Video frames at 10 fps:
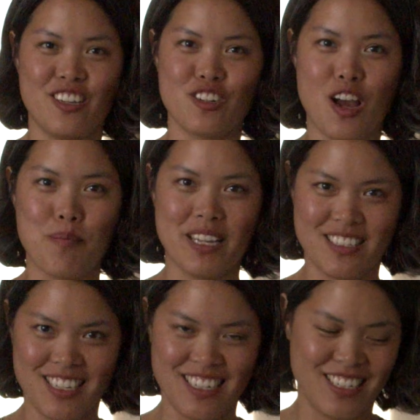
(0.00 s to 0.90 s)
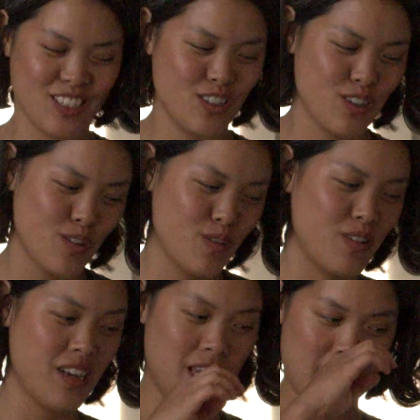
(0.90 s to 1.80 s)
You're not meant to eat it, so
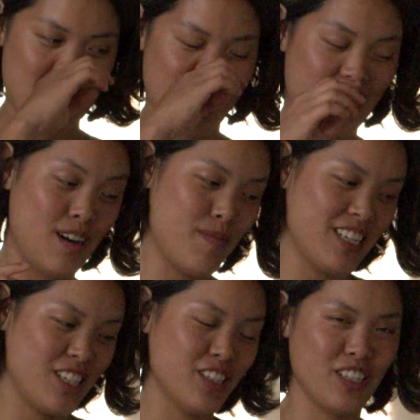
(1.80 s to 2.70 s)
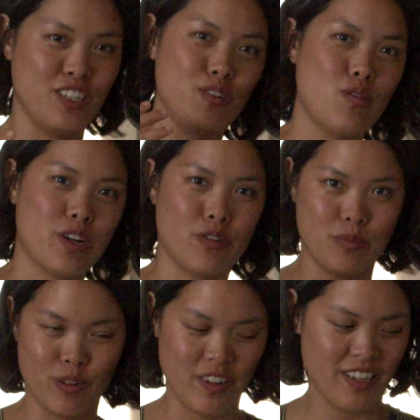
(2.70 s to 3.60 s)
ideally you want to
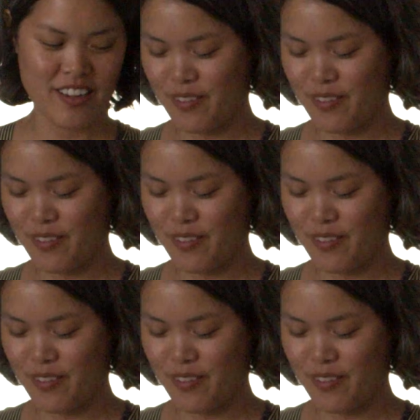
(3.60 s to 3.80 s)
remove it.